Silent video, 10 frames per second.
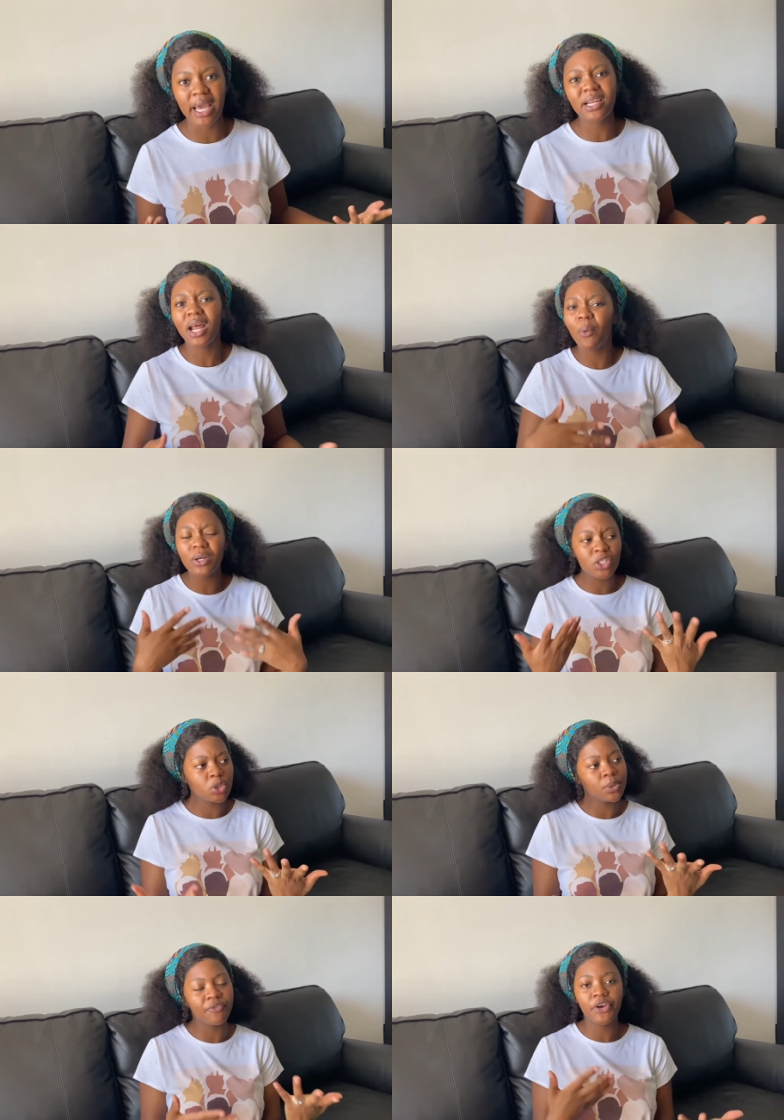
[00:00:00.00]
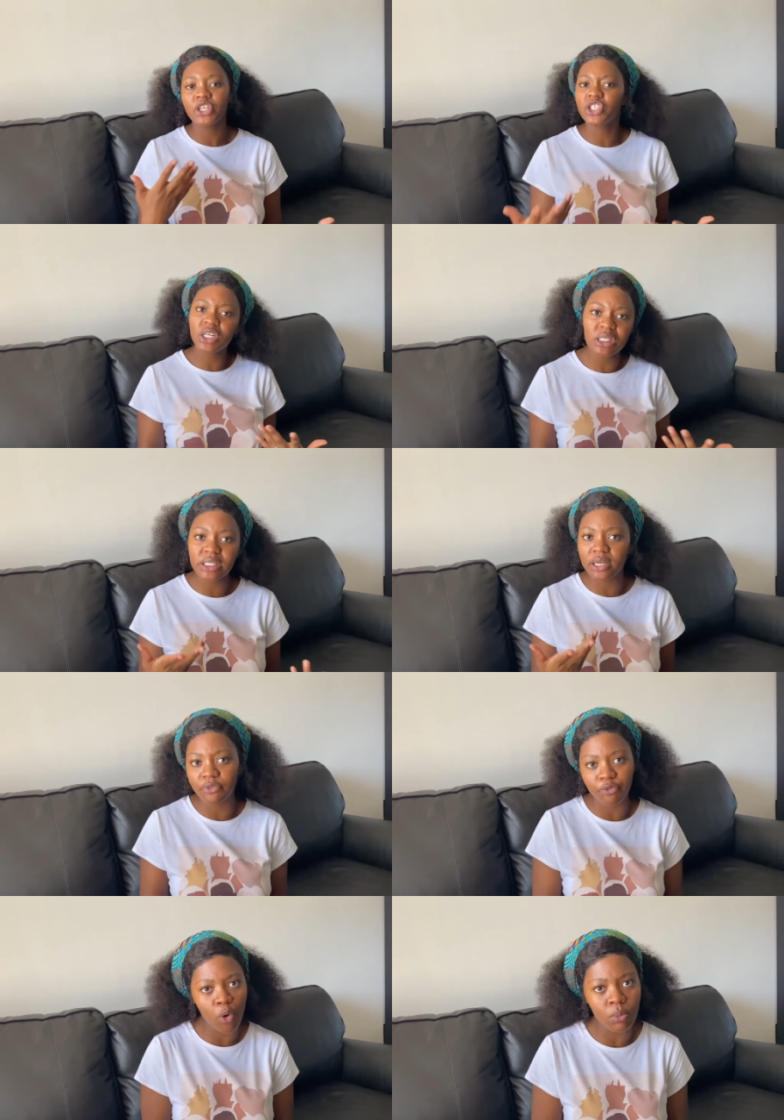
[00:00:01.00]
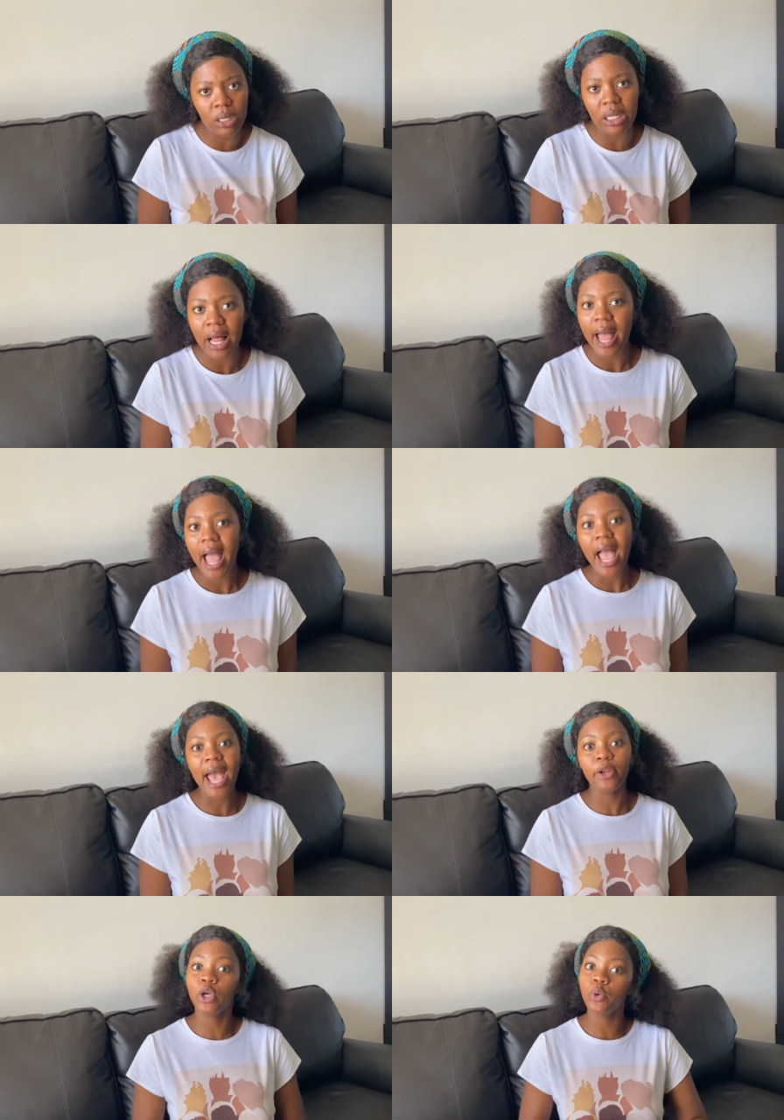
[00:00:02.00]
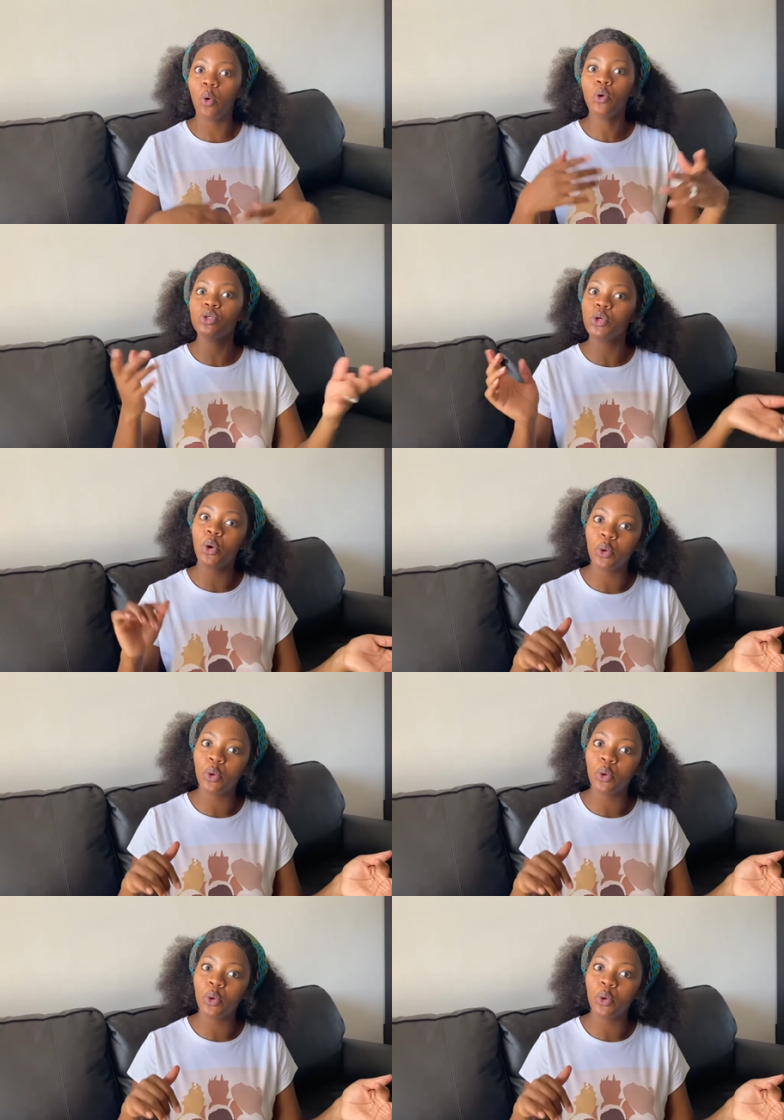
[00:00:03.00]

And then I want it to be very chilled and informal, and you can also